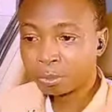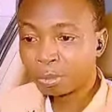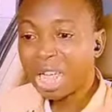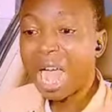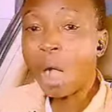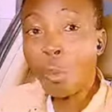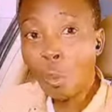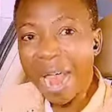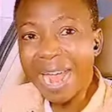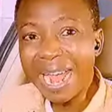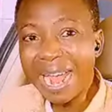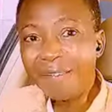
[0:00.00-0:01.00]
And
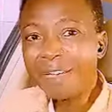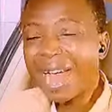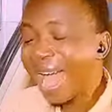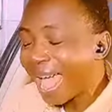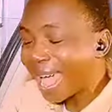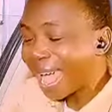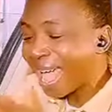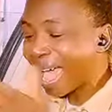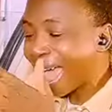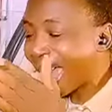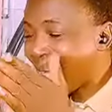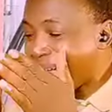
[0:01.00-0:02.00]
whenever I
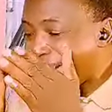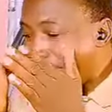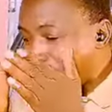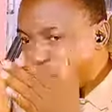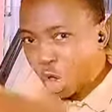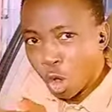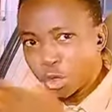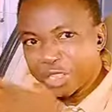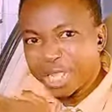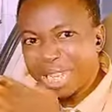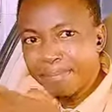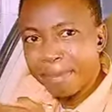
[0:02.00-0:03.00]
am not
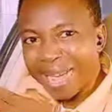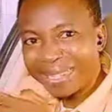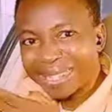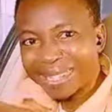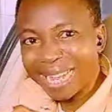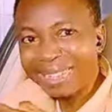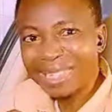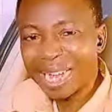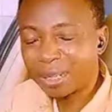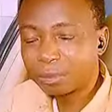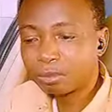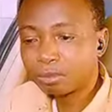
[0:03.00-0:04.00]
in my
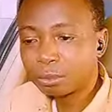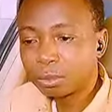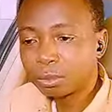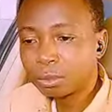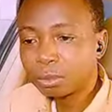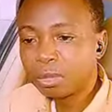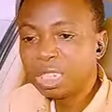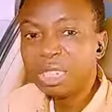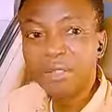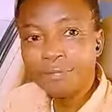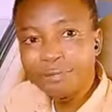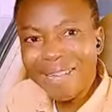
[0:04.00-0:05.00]
center, the
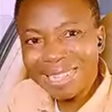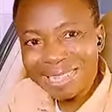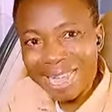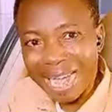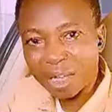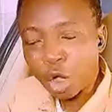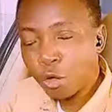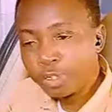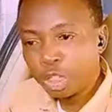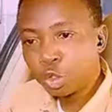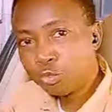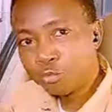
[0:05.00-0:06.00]
faster of the
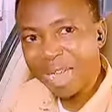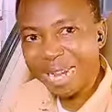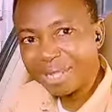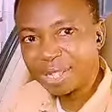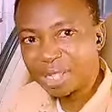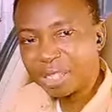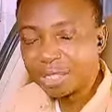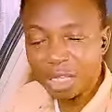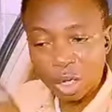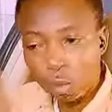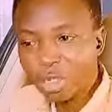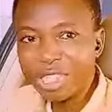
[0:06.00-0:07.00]
two valencies
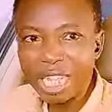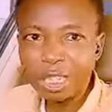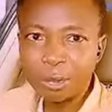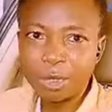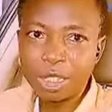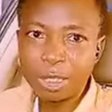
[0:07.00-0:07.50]
will take the